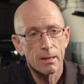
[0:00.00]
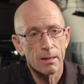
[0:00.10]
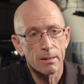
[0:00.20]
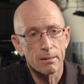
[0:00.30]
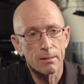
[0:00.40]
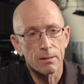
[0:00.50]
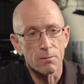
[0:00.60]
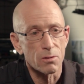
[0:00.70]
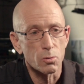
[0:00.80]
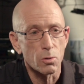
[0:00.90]
and you
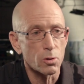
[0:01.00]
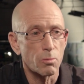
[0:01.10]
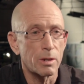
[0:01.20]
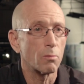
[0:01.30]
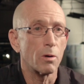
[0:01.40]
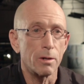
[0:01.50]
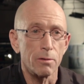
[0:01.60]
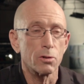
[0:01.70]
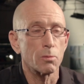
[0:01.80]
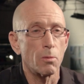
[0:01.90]
know there's Wills Wing and one
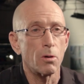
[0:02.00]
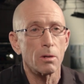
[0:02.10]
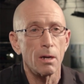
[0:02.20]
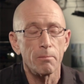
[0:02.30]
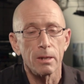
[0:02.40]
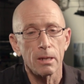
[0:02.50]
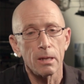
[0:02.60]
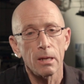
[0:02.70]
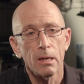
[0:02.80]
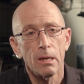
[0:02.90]
other small
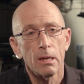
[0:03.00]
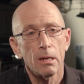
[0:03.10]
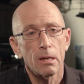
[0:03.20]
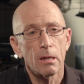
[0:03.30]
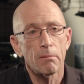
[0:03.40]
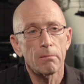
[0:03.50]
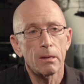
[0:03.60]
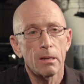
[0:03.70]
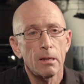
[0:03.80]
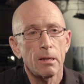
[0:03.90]
company. Um,
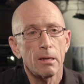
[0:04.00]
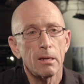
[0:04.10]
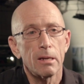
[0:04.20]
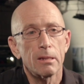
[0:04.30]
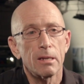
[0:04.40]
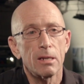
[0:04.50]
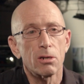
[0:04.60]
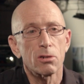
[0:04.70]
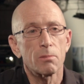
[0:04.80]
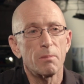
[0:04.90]
in the
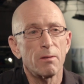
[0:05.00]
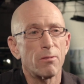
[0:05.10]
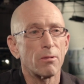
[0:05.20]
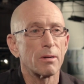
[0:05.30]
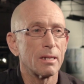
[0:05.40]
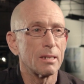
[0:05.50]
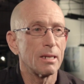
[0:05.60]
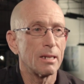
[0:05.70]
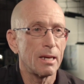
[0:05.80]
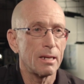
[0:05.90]
years before
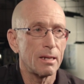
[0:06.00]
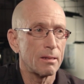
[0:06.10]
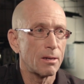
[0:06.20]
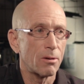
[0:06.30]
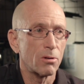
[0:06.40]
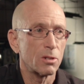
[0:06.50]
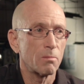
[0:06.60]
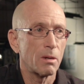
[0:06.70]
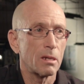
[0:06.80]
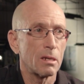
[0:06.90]
1980, there were as
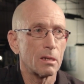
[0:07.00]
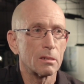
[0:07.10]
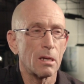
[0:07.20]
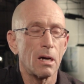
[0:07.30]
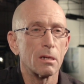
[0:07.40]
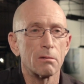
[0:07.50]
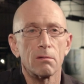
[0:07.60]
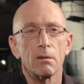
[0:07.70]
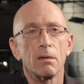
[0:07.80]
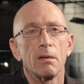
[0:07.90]
many as
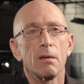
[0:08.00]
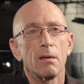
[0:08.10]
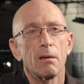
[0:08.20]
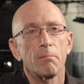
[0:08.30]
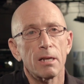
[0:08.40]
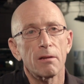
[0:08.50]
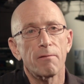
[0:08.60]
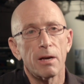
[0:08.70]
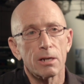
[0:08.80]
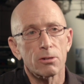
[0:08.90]
hundred
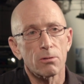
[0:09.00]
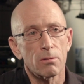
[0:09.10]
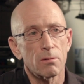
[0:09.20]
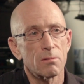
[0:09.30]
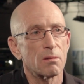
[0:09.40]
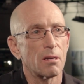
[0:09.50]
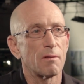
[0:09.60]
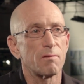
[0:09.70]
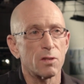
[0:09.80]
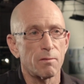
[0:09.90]
manufacturers
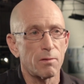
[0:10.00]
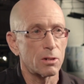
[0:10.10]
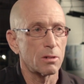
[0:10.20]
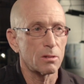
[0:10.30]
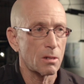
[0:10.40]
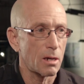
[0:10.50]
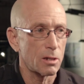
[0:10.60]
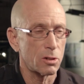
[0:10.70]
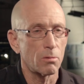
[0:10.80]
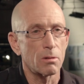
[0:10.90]
of sufficient
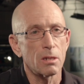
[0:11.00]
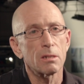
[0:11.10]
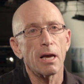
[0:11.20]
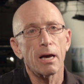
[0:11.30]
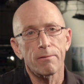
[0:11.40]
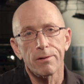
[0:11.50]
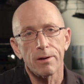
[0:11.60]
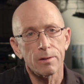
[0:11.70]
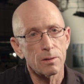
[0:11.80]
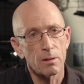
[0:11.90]
size to at least
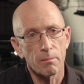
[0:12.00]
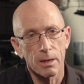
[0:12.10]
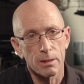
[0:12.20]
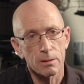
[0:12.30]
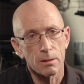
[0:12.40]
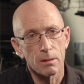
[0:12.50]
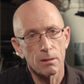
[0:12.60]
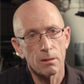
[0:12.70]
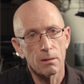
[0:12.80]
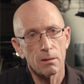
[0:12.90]
advertise in the magazine,
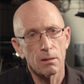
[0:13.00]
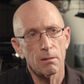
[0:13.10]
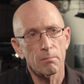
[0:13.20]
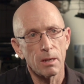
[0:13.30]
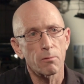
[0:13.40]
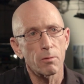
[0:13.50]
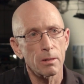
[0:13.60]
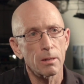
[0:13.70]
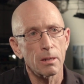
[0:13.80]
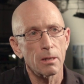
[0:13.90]
um, and
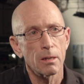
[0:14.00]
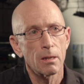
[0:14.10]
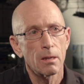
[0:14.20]
really